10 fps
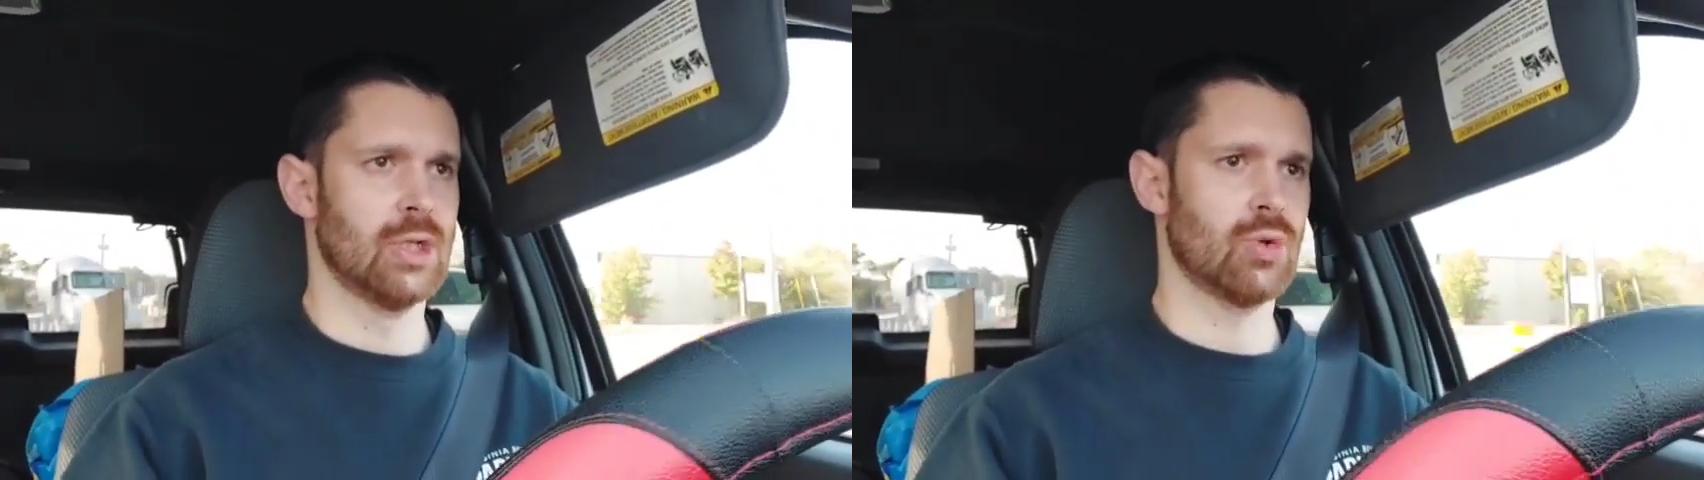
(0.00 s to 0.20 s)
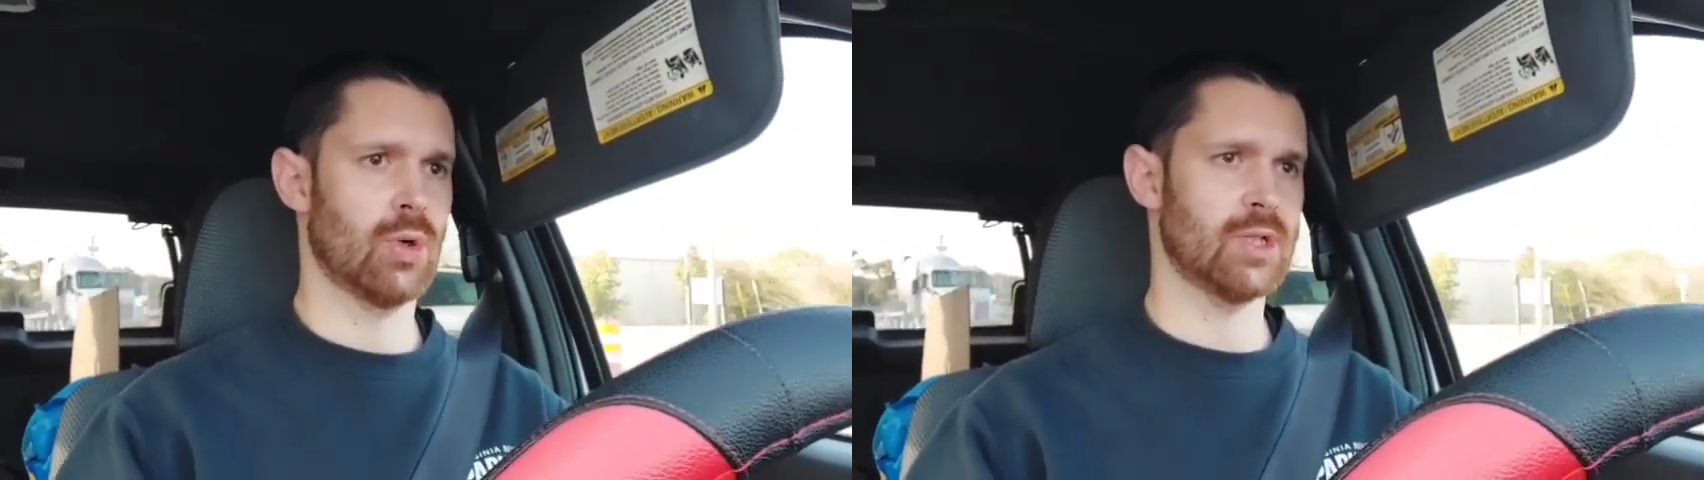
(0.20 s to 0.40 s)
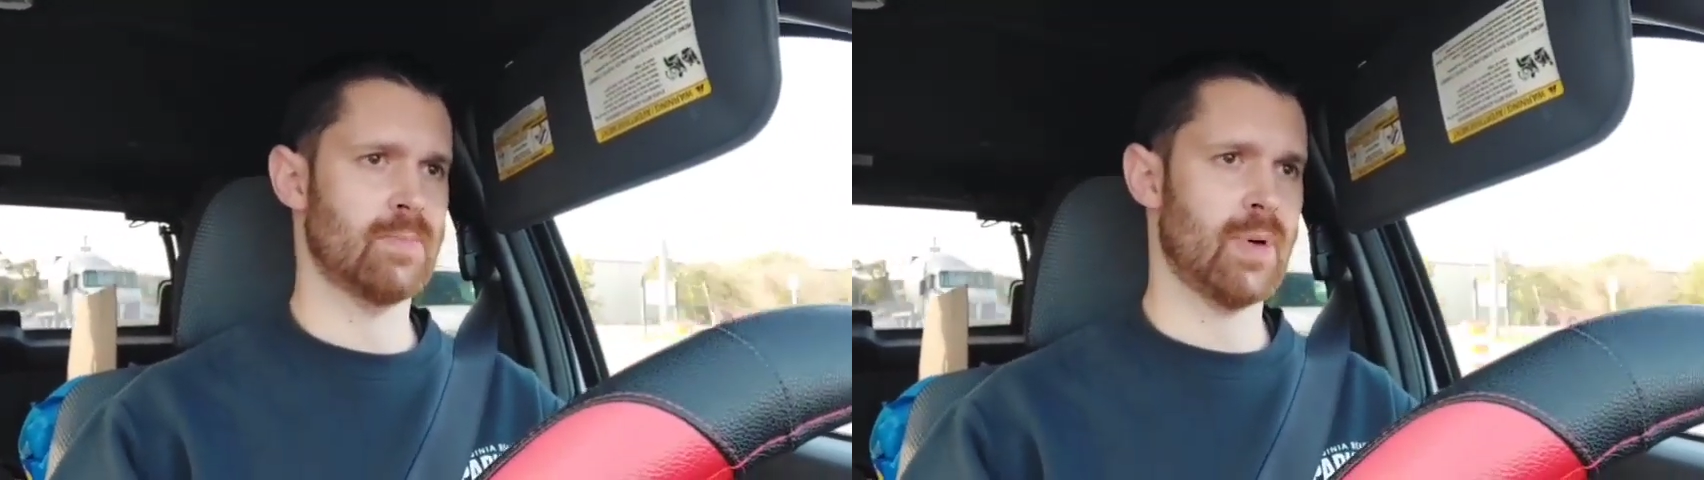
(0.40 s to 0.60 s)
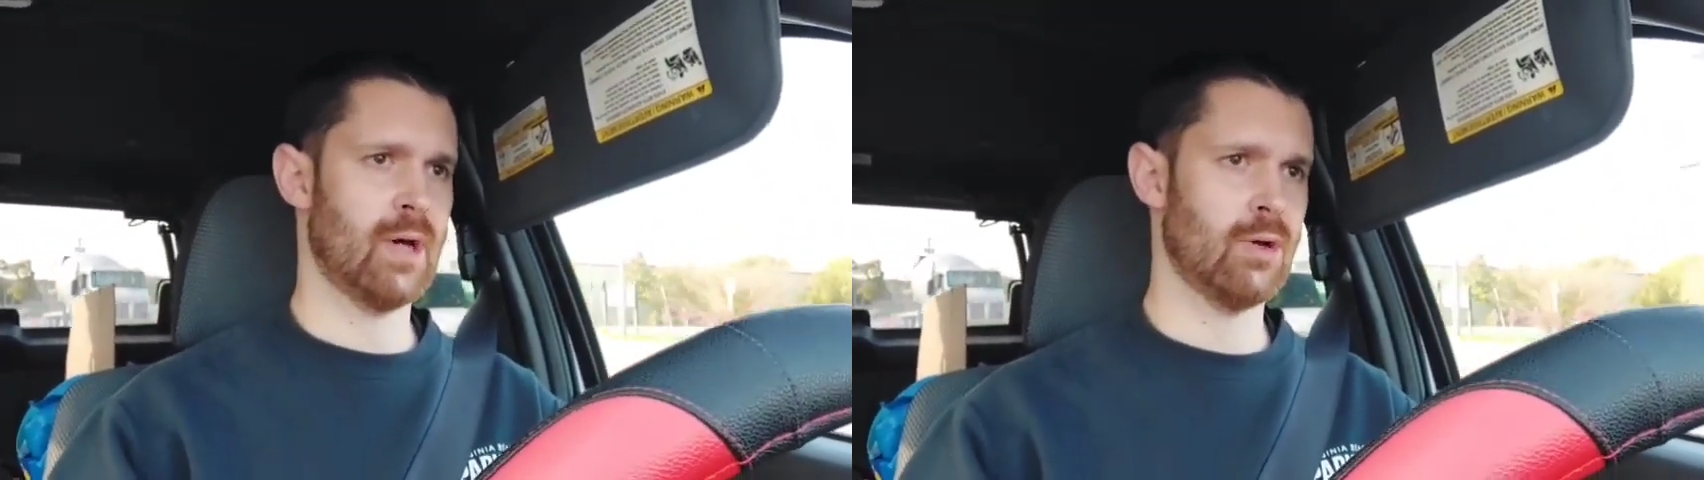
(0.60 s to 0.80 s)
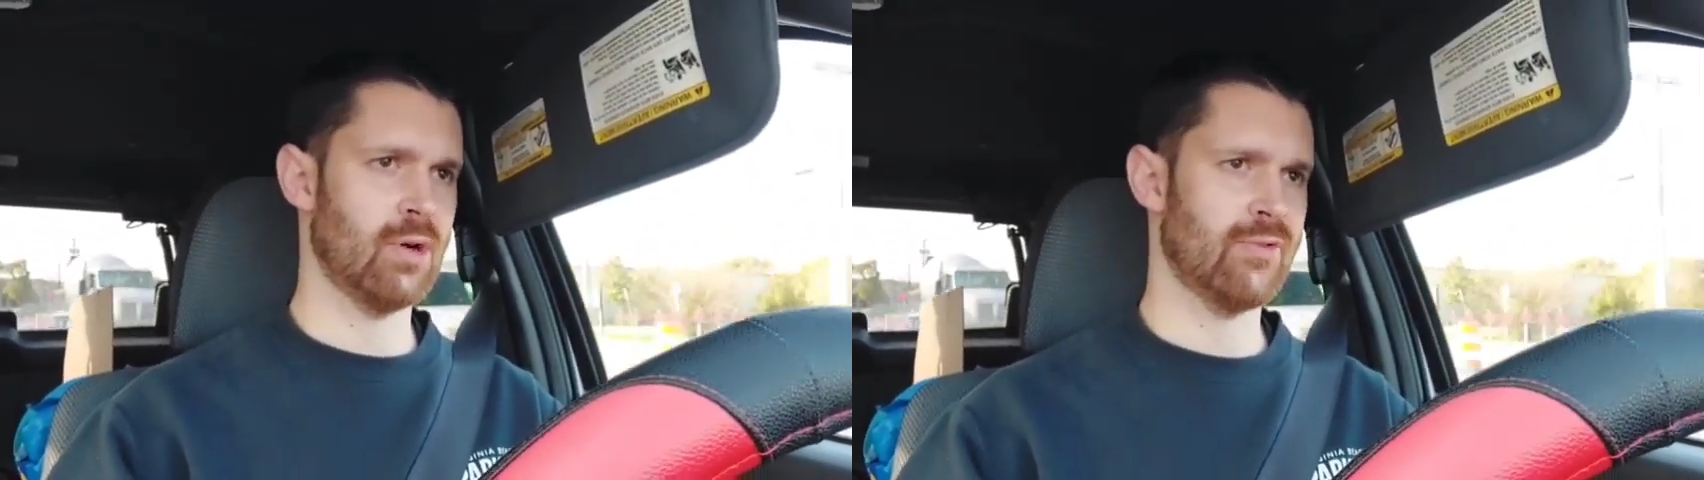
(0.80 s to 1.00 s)
So what is
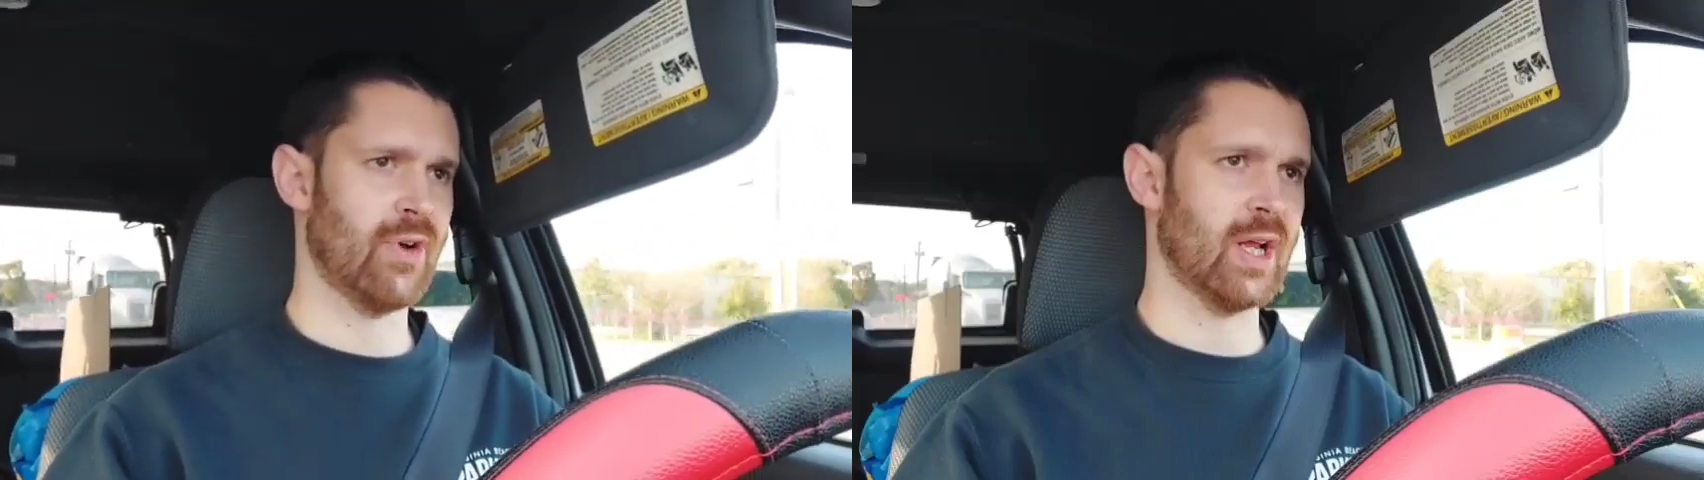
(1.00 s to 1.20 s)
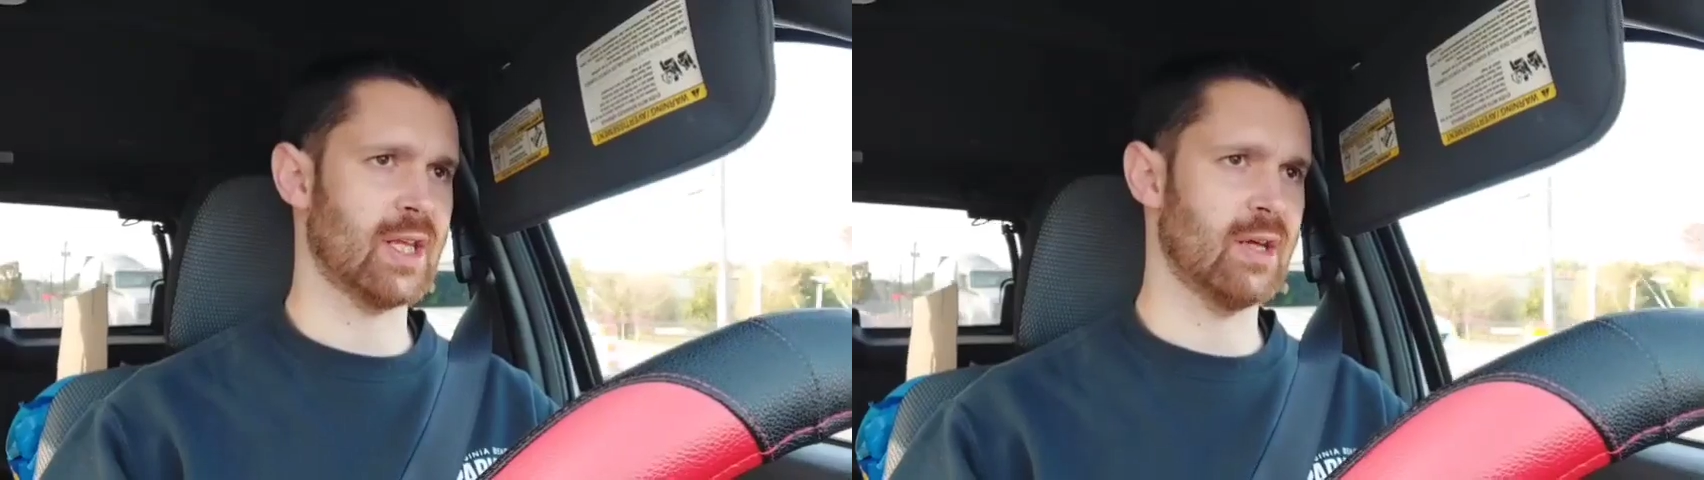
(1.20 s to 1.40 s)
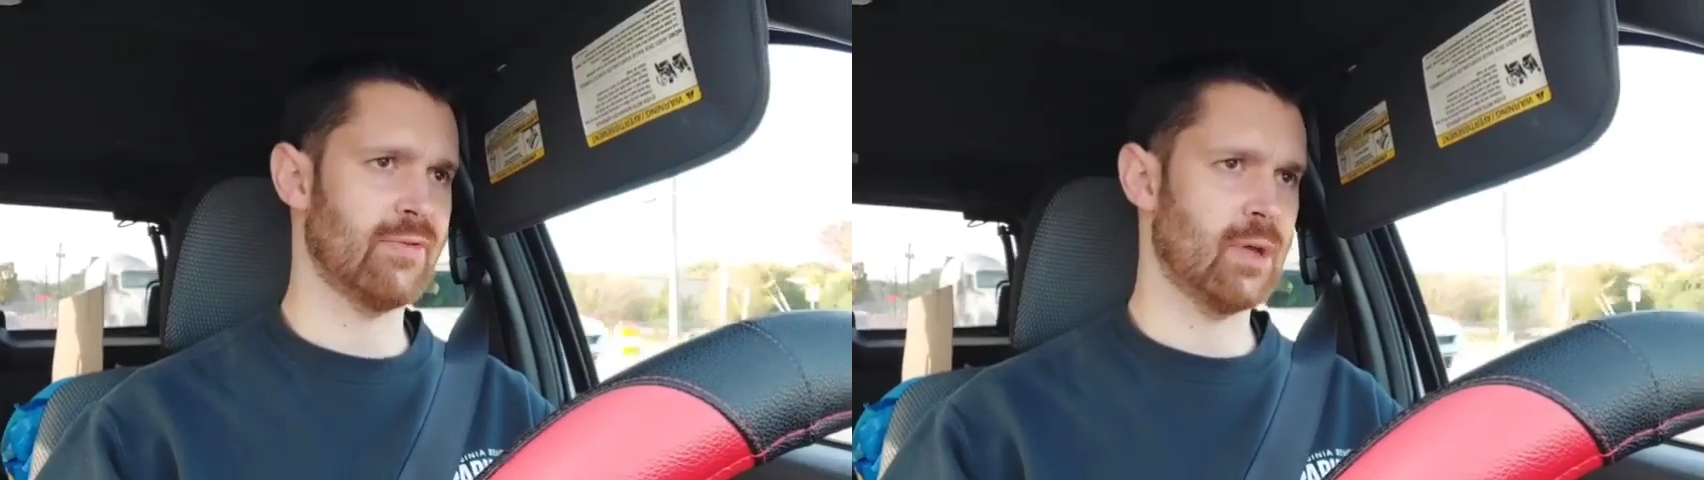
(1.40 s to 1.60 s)
better if I give